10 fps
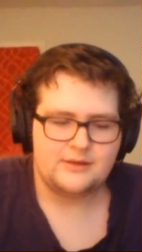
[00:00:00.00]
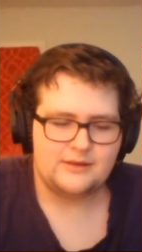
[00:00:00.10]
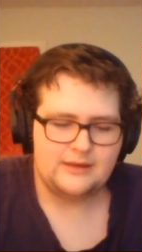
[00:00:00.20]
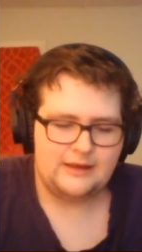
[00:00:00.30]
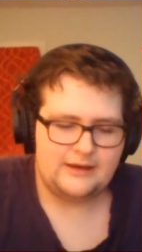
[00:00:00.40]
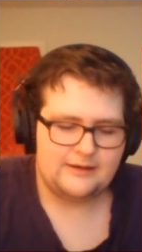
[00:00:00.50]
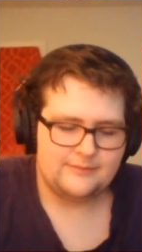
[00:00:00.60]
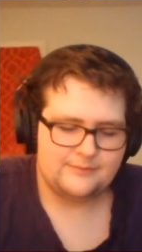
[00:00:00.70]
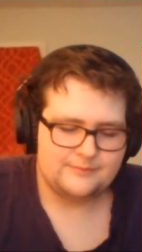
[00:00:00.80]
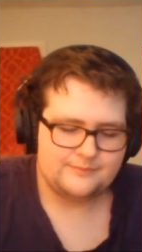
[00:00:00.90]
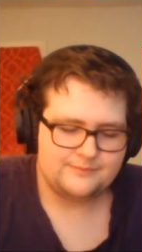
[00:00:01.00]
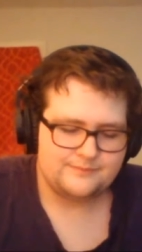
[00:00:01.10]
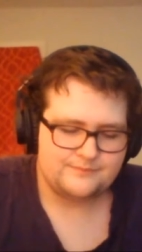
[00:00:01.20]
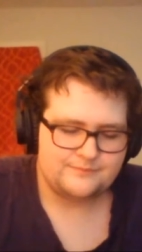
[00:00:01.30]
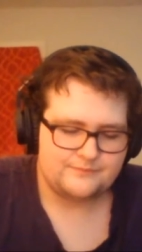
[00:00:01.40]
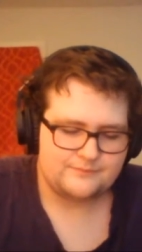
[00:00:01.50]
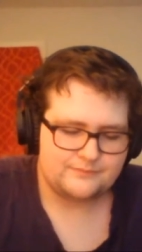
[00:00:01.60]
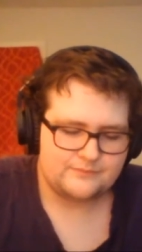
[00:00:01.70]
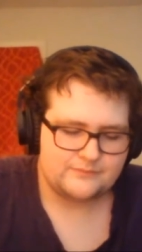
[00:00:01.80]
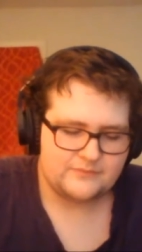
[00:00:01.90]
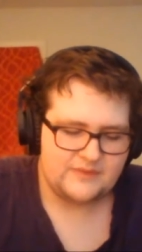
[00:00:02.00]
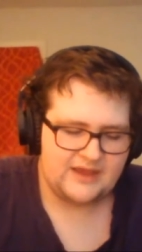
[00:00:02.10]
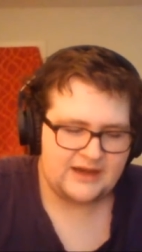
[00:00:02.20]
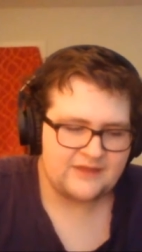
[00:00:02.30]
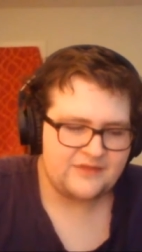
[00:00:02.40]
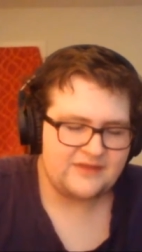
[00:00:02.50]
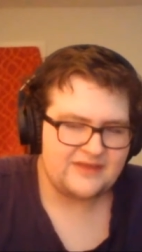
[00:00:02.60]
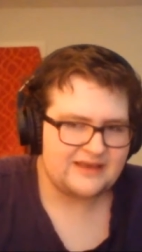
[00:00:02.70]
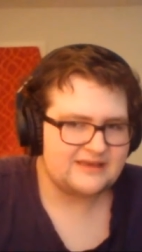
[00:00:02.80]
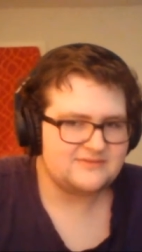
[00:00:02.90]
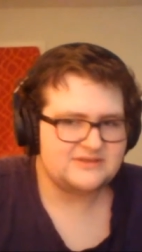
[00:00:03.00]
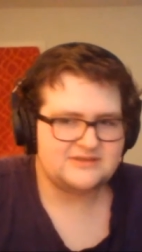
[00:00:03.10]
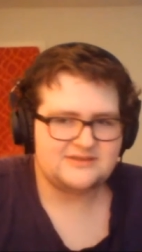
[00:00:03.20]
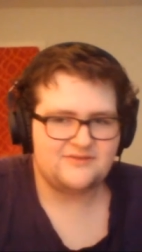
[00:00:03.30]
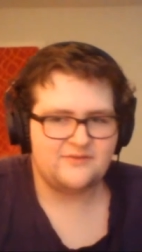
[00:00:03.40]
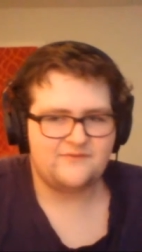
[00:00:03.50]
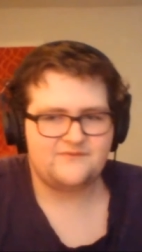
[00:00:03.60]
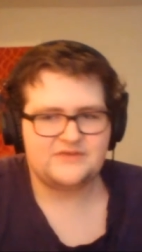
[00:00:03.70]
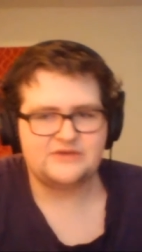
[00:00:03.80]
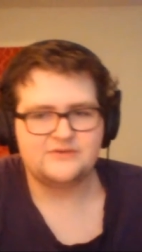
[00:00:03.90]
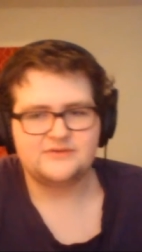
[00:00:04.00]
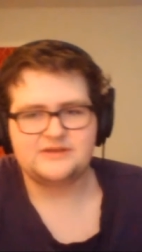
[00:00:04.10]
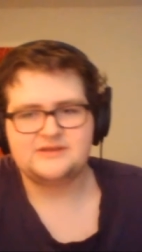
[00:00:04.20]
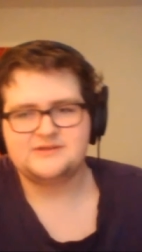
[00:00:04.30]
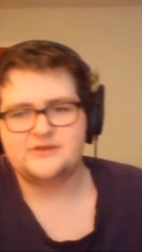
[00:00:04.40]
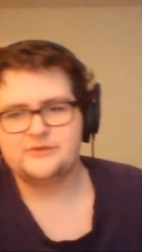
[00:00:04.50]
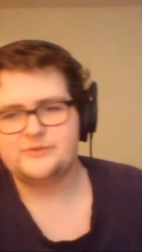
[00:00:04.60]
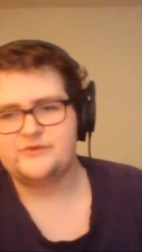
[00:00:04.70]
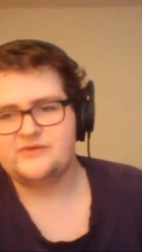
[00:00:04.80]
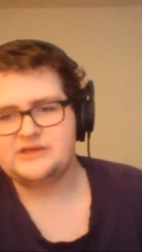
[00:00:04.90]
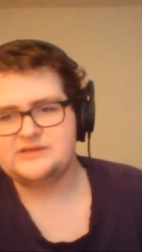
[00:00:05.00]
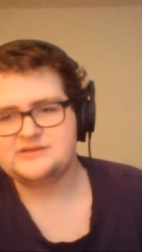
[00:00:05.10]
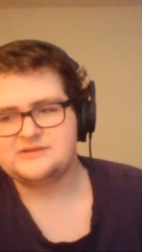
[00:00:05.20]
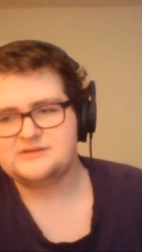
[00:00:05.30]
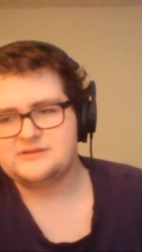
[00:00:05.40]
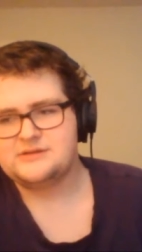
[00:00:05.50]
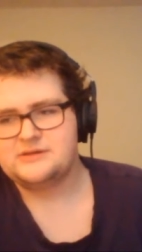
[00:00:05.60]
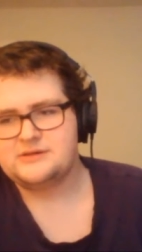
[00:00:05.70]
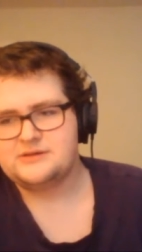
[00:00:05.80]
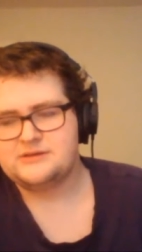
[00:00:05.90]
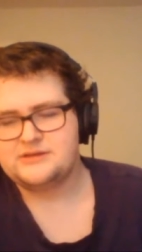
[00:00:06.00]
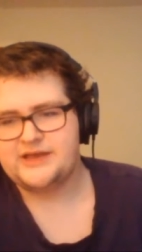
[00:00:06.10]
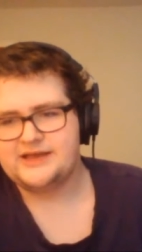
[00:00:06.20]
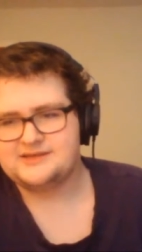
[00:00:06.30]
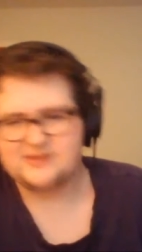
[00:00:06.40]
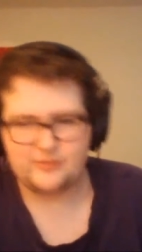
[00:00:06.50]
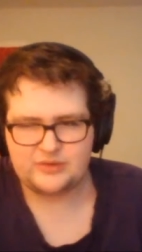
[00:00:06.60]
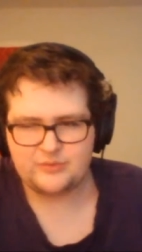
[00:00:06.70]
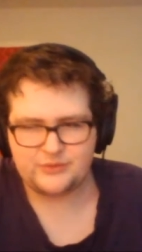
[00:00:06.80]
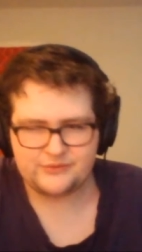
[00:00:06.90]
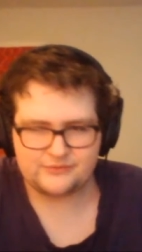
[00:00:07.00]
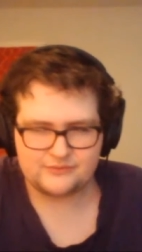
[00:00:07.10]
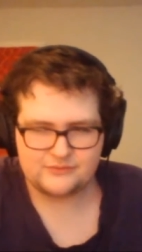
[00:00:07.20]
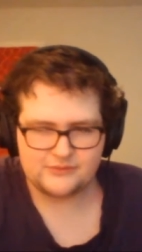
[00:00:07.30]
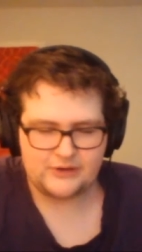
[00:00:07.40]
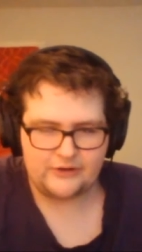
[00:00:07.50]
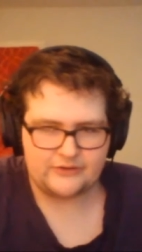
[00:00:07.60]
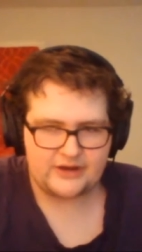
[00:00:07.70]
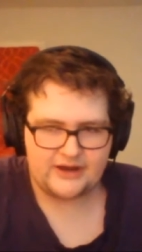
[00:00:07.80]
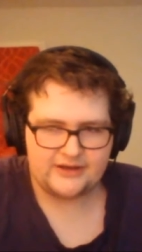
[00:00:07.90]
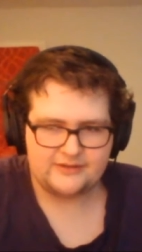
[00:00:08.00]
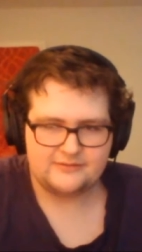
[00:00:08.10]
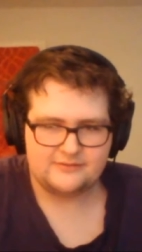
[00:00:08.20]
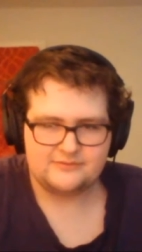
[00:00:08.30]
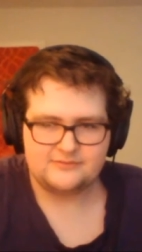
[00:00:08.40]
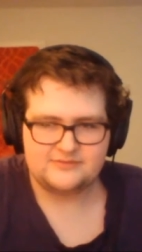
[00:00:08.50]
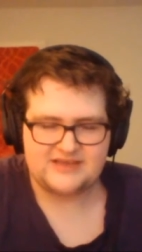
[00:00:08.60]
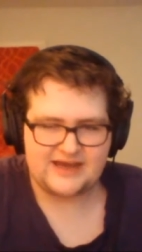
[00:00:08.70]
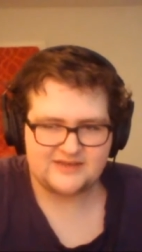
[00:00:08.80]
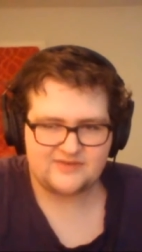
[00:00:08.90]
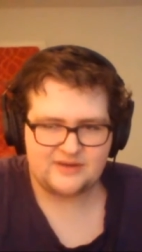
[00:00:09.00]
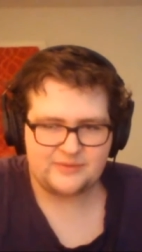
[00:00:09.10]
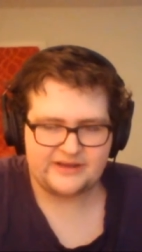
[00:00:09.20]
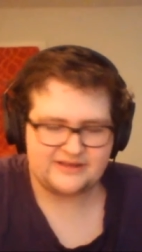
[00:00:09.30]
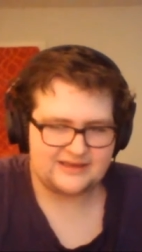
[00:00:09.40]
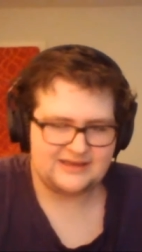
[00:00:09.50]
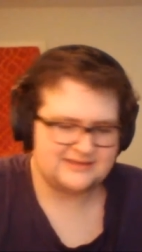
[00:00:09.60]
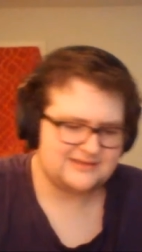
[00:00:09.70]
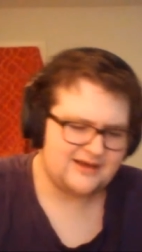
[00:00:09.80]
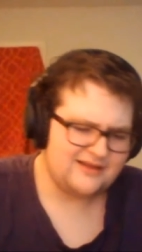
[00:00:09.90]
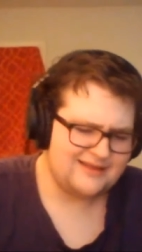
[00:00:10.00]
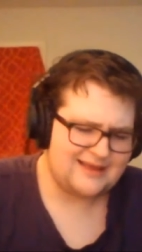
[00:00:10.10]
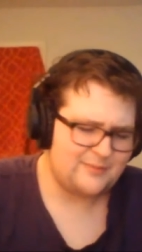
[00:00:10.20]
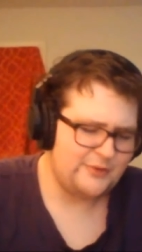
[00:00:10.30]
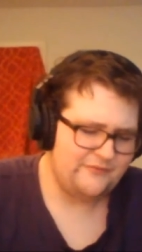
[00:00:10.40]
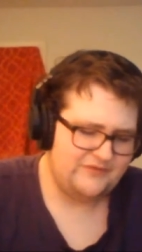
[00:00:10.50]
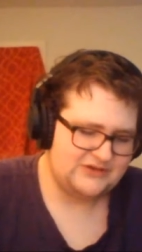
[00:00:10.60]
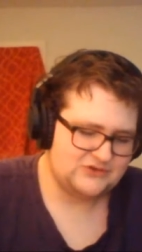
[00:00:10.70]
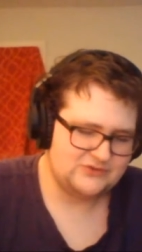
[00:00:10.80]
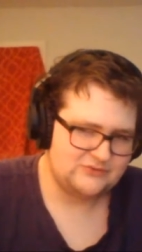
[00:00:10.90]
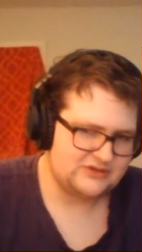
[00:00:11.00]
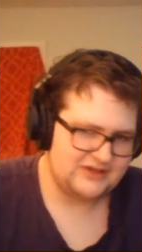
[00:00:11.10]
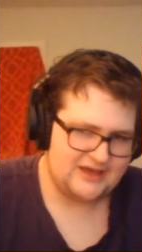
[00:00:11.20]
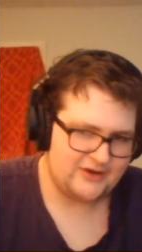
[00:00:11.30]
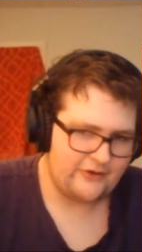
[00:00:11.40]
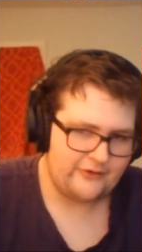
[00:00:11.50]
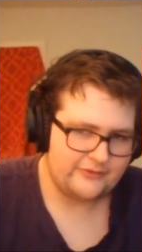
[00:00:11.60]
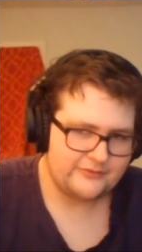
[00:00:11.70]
Um, and I think that gives it a different feel than his other movies that some people are not satisfied by. Like it's not like Pulp Fiction really at all.